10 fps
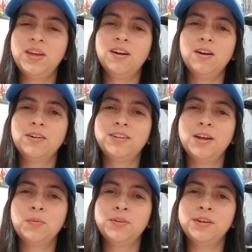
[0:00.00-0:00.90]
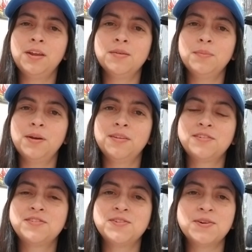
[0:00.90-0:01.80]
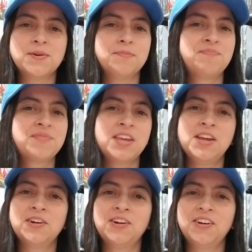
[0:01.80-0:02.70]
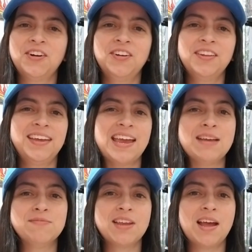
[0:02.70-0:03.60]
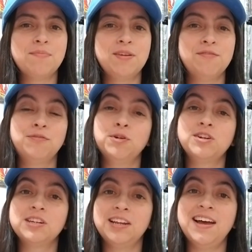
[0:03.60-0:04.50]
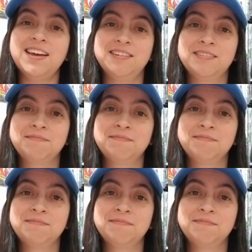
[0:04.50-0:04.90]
We are done with another month, so here are all the games that I beat for July.